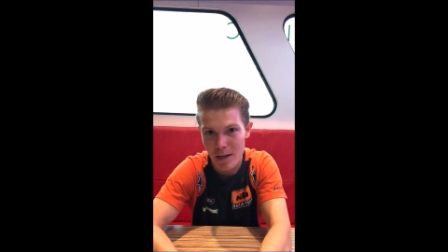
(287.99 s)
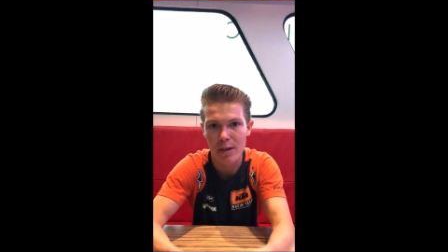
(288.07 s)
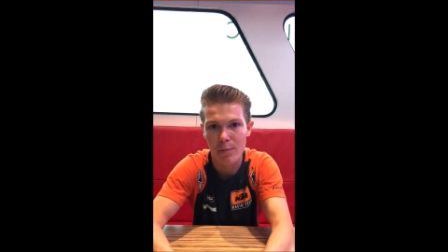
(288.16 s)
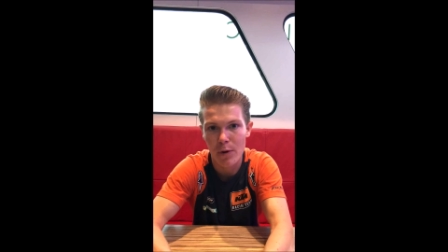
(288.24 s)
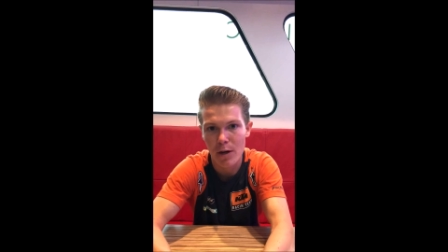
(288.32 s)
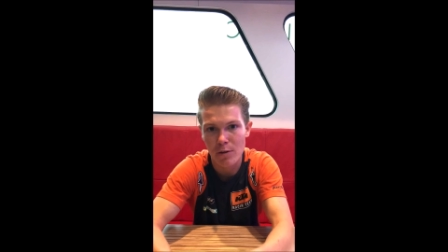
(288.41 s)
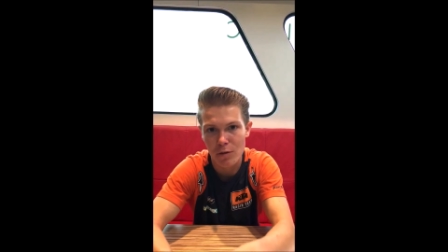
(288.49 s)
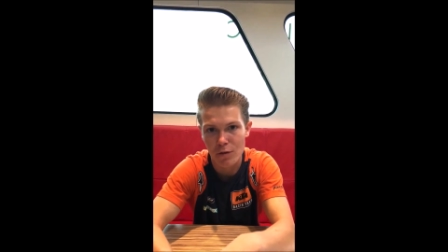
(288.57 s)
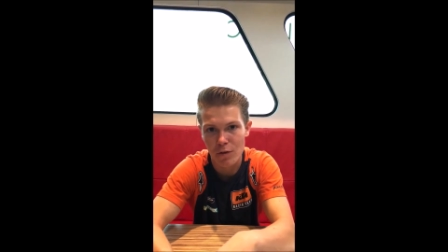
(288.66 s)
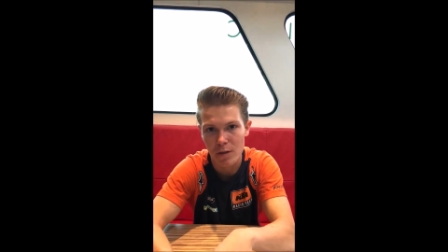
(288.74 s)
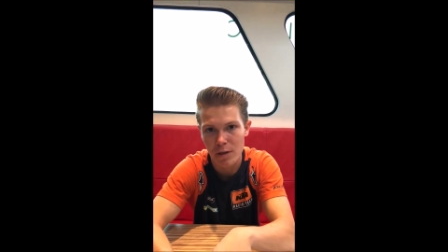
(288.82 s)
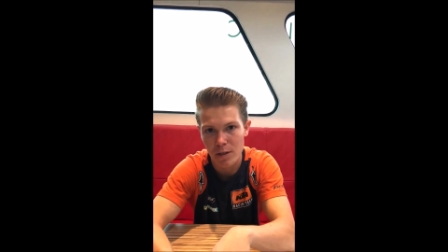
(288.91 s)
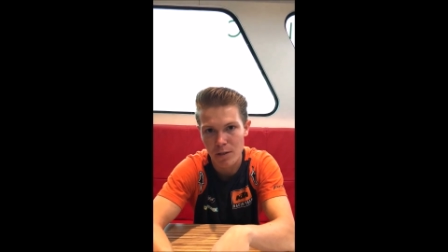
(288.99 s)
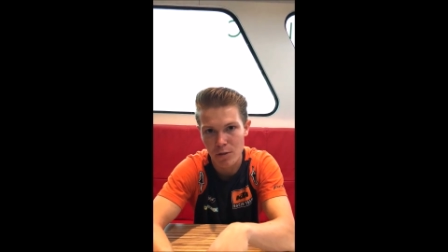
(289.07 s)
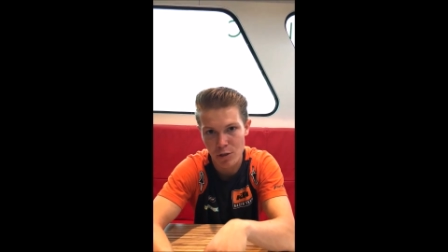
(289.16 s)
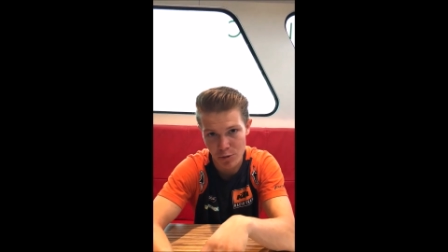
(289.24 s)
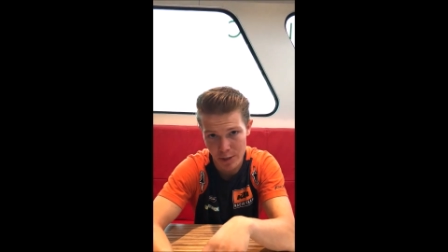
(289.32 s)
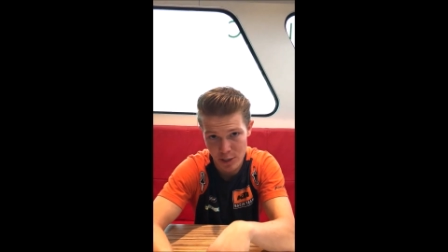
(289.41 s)
taking part of a
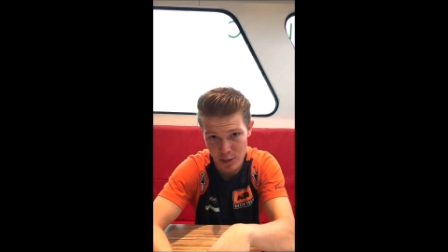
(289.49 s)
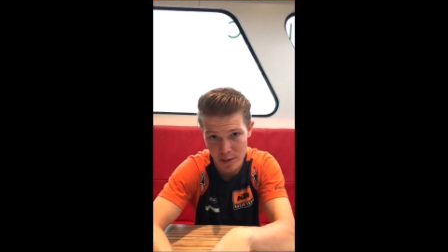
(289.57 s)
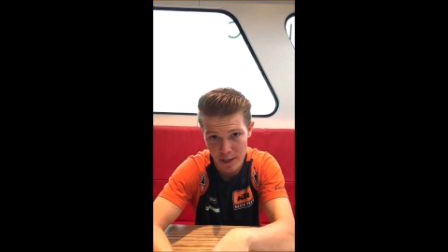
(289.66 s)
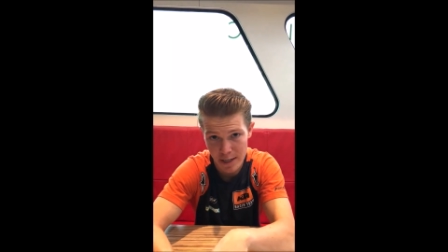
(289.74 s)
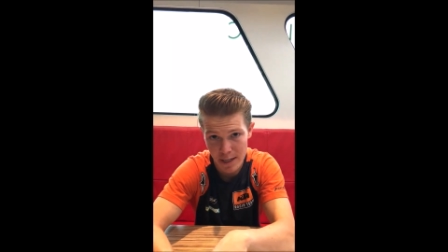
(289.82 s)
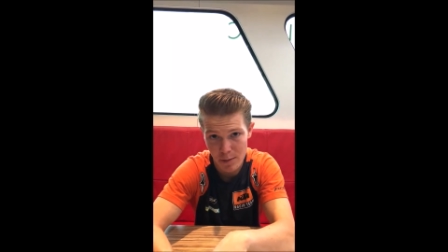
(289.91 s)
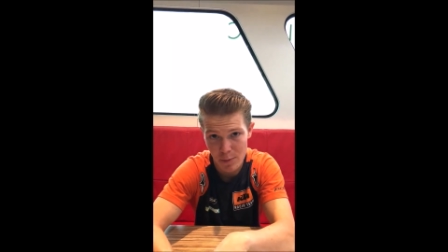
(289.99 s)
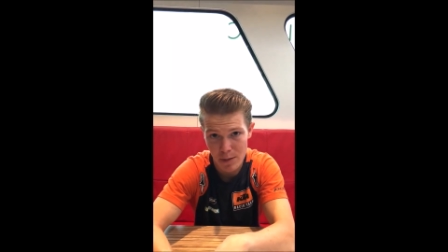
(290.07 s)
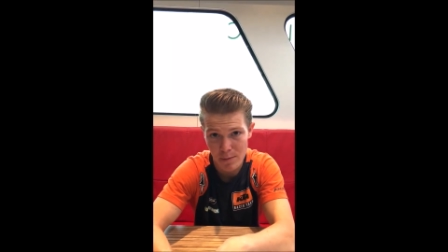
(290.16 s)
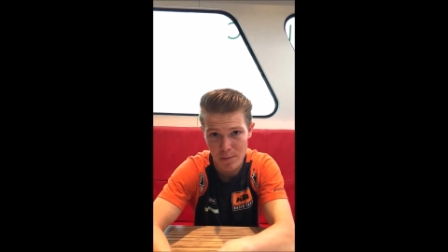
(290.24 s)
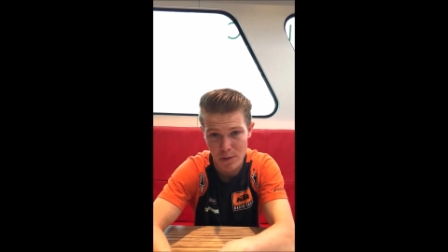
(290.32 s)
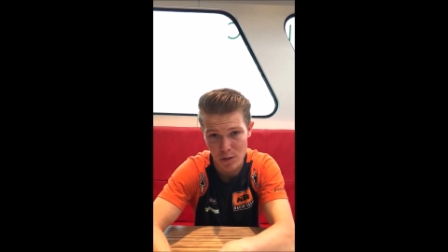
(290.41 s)
Dutch Racing Academy.